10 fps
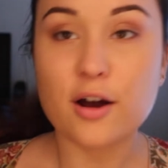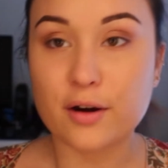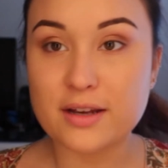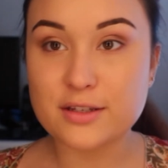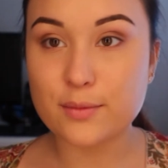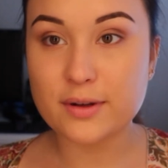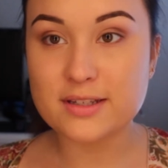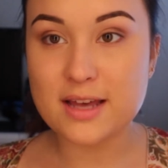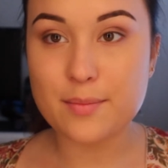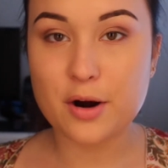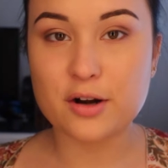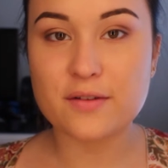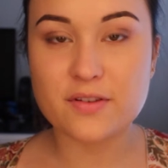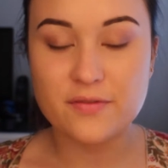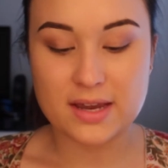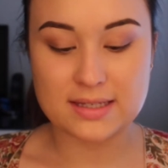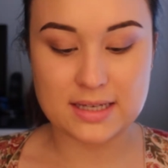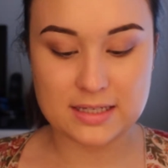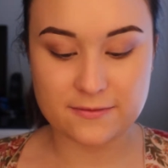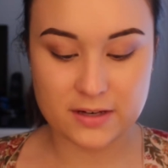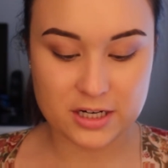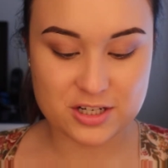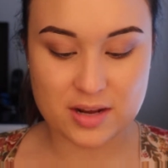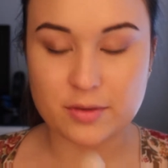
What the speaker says: Alright, so once that part of the face is finished,